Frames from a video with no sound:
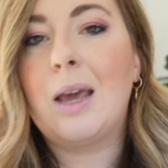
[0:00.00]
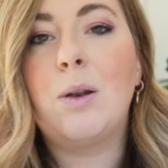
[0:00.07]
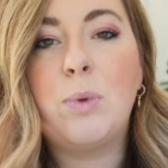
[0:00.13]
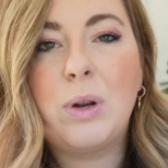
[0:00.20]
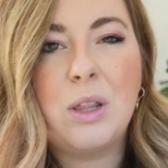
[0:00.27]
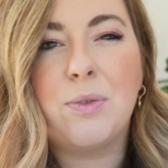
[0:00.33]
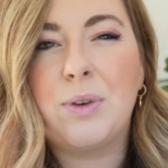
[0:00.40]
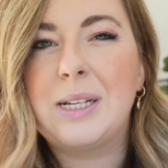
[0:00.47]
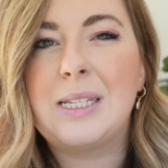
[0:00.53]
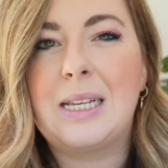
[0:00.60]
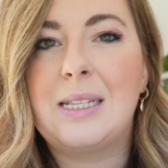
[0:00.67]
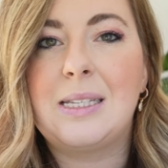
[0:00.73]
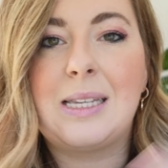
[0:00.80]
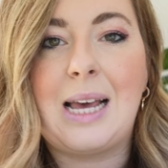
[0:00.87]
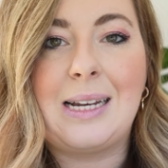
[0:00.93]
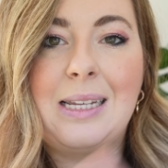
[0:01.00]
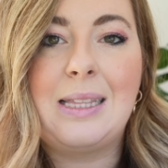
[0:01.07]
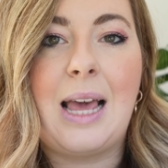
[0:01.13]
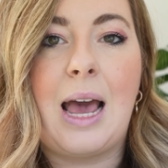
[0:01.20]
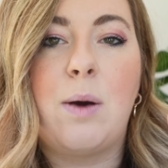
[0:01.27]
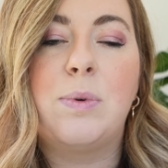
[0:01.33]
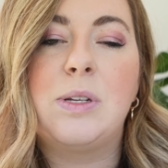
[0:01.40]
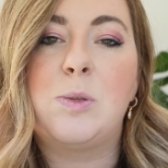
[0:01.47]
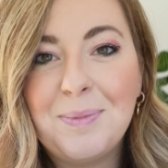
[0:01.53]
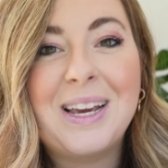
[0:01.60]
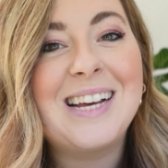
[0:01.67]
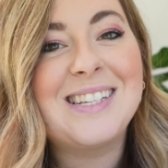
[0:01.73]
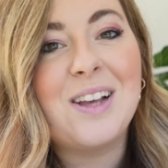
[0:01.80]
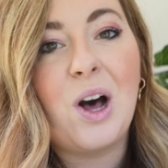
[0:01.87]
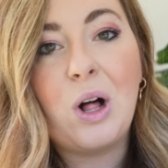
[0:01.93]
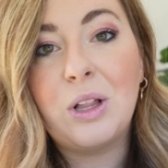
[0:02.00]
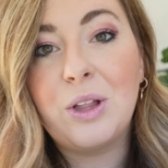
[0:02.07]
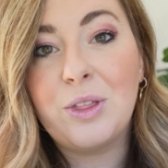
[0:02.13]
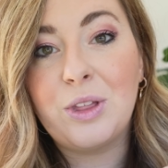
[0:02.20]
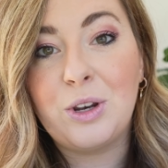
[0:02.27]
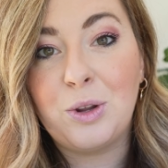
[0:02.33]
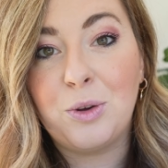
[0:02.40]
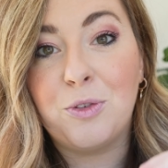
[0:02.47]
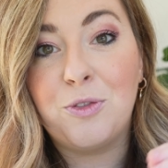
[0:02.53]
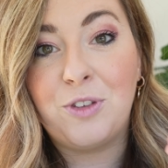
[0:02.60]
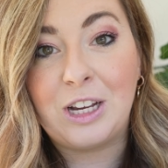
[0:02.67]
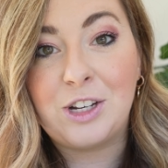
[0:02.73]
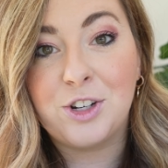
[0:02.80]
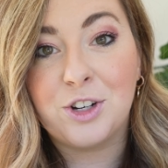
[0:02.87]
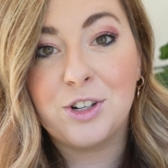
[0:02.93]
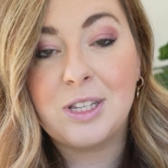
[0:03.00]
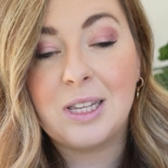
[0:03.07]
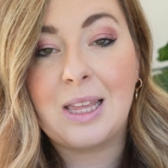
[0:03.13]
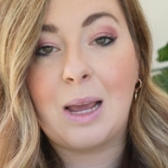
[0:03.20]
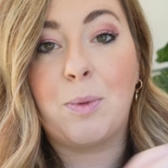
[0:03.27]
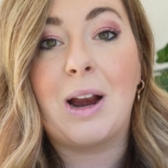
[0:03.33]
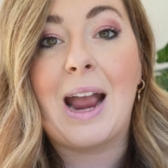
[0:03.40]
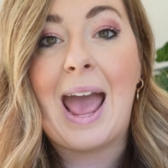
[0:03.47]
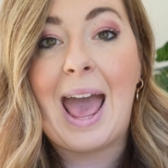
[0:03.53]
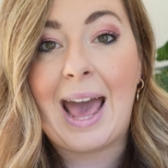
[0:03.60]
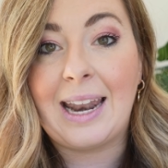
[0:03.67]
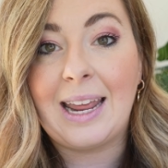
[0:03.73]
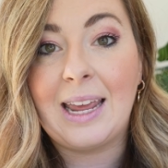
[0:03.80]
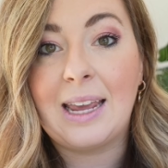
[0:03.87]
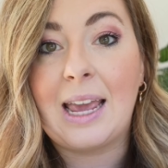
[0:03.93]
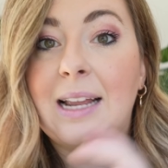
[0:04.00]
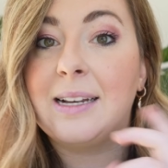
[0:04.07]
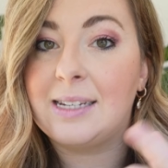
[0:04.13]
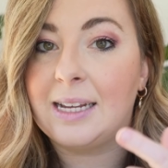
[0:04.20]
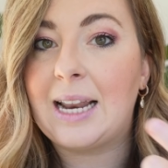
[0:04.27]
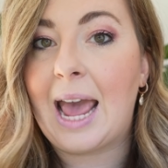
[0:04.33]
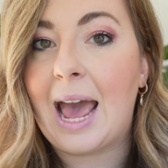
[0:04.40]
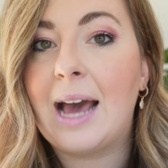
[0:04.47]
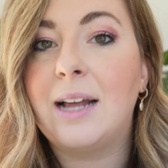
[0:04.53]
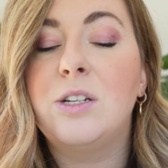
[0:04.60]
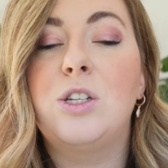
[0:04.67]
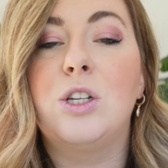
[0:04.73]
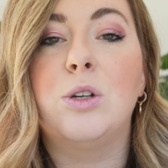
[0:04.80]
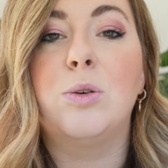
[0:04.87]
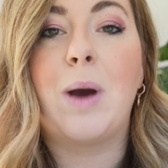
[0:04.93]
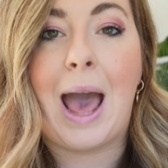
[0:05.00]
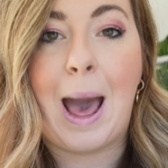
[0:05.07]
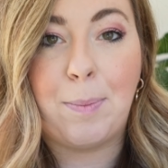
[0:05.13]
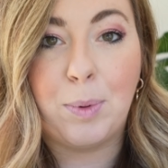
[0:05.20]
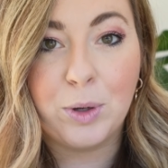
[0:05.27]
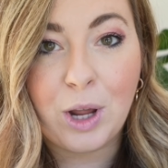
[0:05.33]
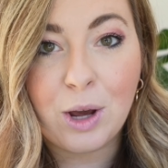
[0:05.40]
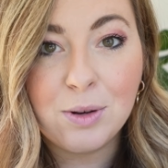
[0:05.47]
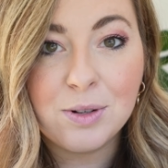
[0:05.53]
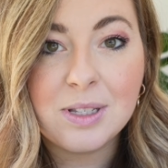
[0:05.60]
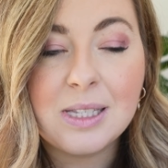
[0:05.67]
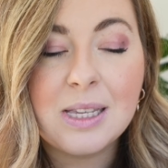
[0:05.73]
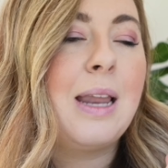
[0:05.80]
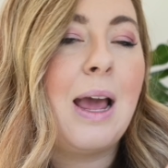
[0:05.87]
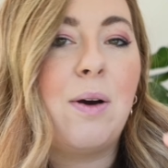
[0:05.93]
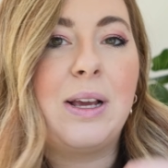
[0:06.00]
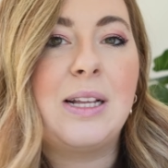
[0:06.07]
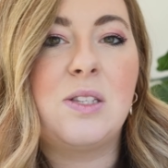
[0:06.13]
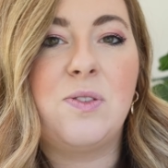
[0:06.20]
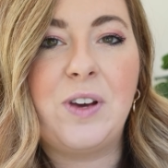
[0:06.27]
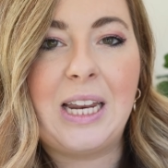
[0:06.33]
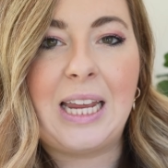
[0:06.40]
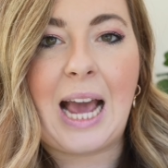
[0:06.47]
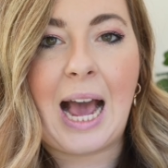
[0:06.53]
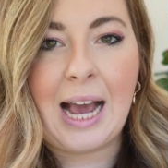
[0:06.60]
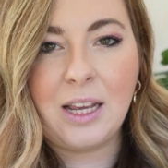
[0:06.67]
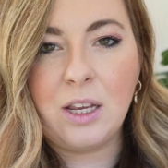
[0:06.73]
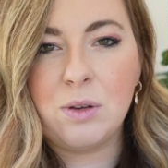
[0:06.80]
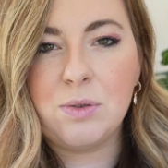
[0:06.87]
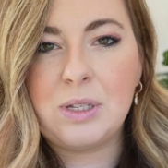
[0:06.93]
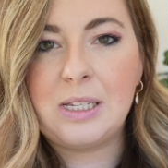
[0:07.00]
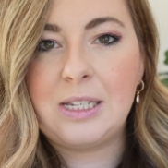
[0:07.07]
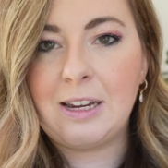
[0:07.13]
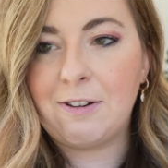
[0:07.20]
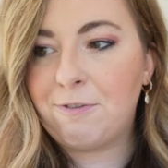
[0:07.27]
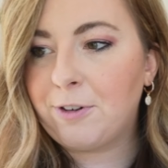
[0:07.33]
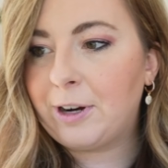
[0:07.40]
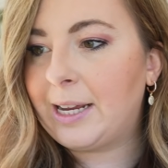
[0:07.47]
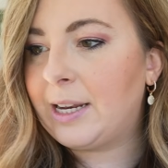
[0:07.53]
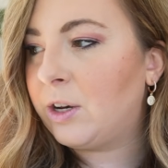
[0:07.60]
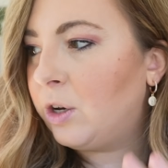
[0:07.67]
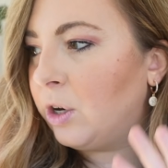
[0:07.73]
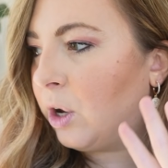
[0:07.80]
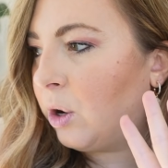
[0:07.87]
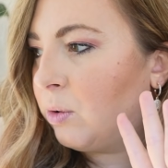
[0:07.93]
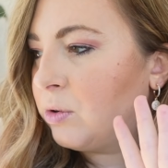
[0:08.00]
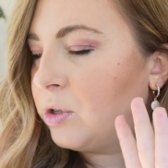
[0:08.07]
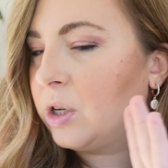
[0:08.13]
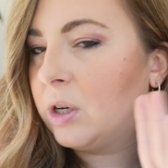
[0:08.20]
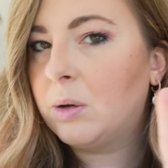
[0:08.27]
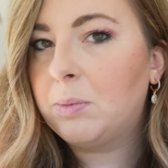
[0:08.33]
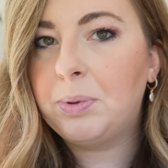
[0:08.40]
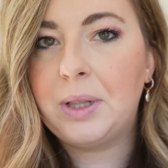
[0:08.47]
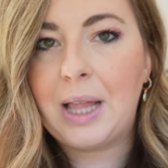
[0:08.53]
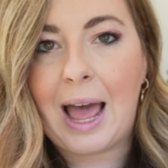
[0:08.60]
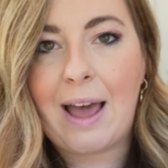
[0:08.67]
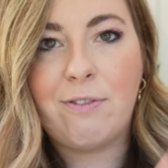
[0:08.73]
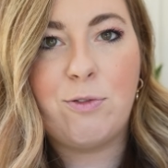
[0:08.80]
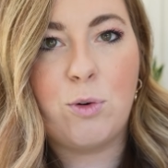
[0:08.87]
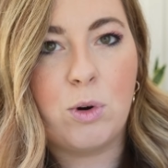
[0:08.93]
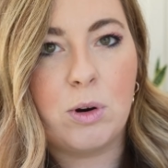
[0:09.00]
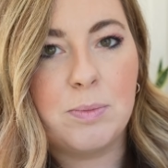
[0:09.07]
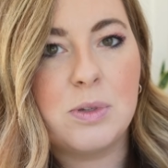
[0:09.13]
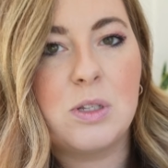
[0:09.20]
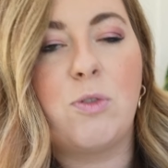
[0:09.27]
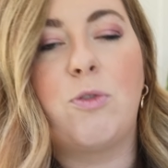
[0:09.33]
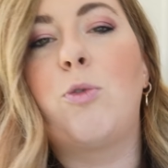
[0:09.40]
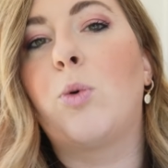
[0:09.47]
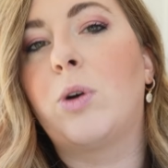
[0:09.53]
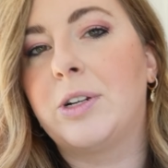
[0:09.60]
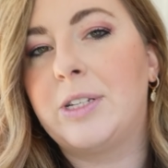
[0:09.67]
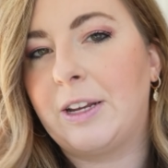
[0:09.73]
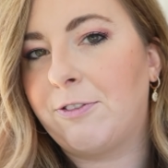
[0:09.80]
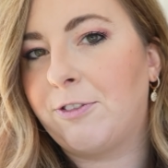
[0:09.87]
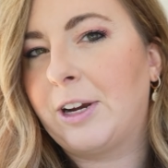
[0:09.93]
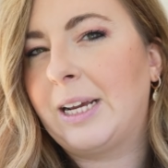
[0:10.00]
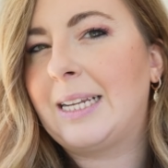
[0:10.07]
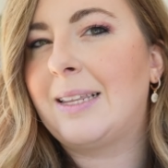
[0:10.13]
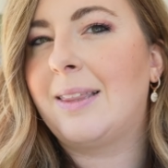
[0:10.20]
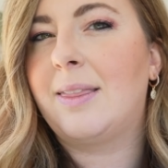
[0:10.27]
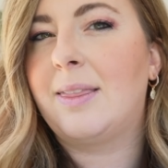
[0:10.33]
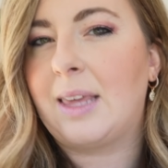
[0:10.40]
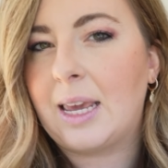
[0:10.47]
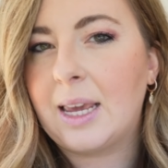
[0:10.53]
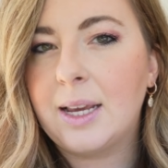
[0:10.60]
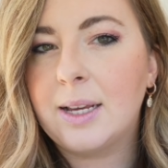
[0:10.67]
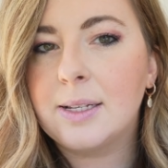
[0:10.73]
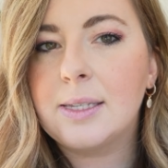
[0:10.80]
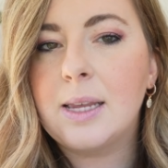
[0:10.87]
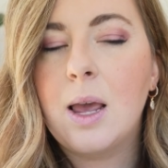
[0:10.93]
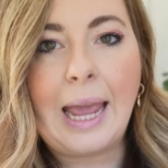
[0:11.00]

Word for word: And one of the reasons I did that was because of all of the new features that they were adding and did add to Apple Notes. Now, it's funny, I use different note platforms for different things.